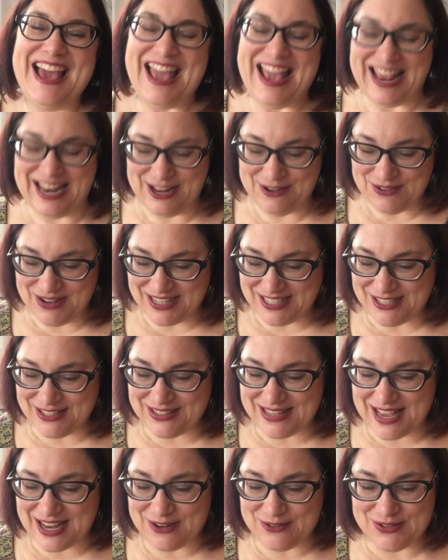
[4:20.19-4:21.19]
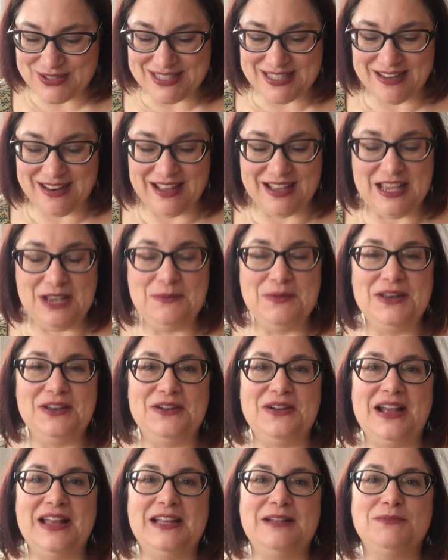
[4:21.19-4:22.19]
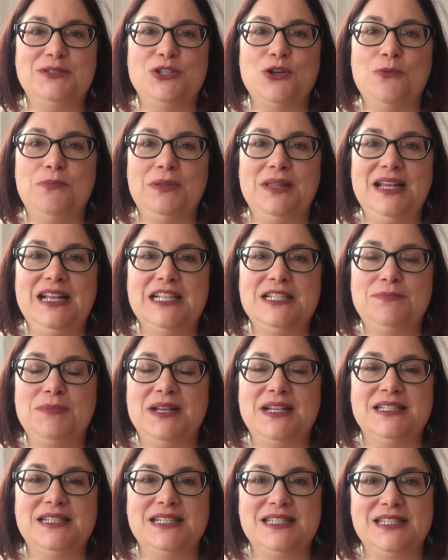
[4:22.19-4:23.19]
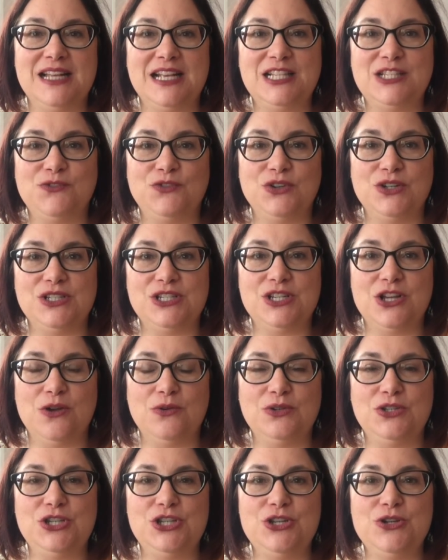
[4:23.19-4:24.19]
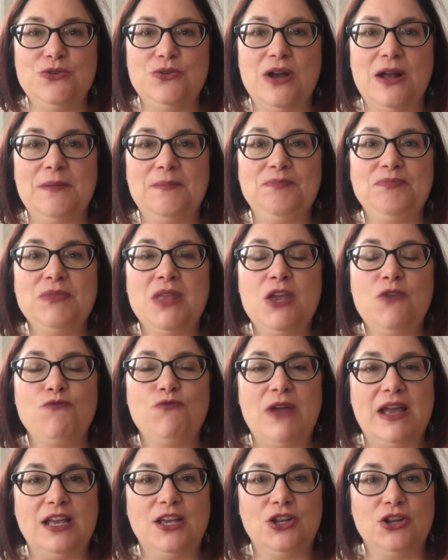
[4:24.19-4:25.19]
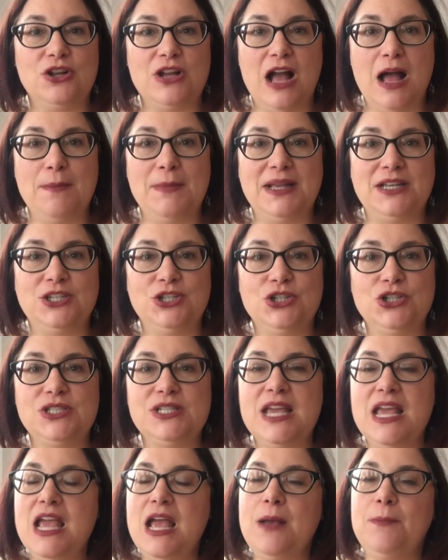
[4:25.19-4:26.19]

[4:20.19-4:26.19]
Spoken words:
Anyway, Susanna was the lucky winner, and I'm so pleased, because it's nice for it to go to regular commenters.